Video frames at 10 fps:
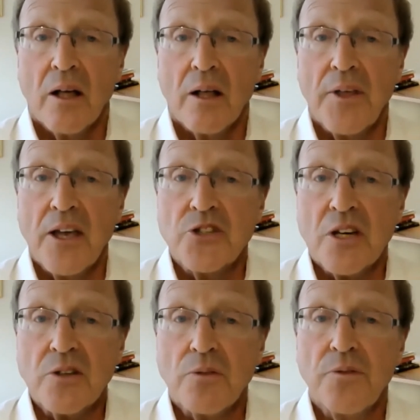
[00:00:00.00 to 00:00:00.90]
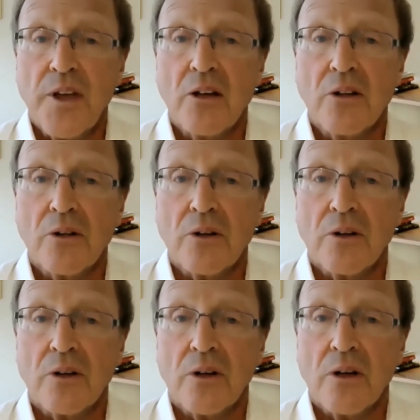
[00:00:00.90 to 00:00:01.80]
they just feel
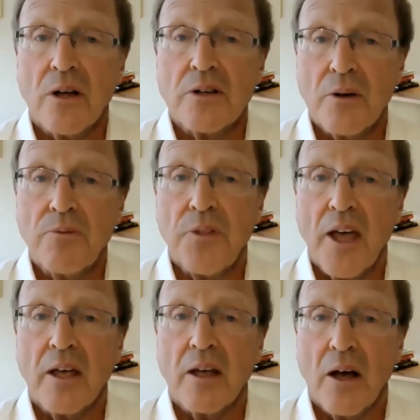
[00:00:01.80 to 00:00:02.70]
as if they're